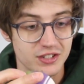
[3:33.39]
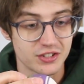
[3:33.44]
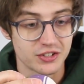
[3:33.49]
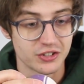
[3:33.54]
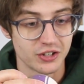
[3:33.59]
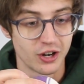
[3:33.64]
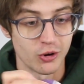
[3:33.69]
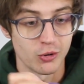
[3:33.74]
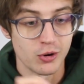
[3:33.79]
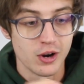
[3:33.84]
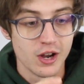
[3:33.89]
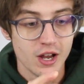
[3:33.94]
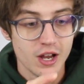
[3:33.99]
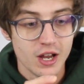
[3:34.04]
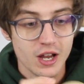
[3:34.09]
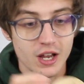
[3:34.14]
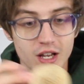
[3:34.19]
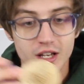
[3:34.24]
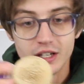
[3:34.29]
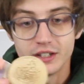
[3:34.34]
So
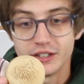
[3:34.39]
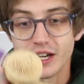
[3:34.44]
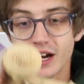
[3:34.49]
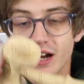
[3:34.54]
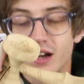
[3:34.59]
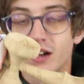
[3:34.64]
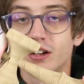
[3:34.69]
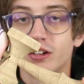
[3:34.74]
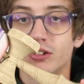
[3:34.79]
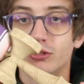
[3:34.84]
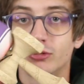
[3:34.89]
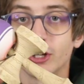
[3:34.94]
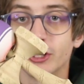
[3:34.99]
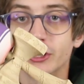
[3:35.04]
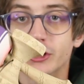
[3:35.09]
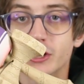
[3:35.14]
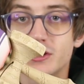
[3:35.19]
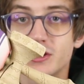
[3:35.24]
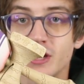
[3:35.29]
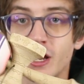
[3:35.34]
yeah, really
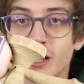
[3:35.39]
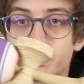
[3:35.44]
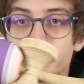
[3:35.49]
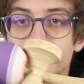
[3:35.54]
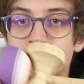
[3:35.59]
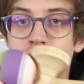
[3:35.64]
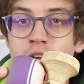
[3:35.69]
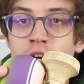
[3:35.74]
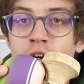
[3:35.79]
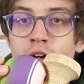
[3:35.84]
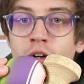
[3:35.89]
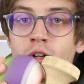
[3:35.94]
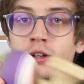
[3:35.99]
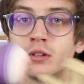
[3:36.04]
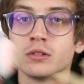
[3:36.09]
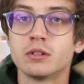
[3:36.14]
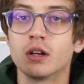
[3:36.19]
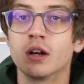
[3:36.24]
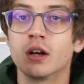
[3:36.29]
good setup in general.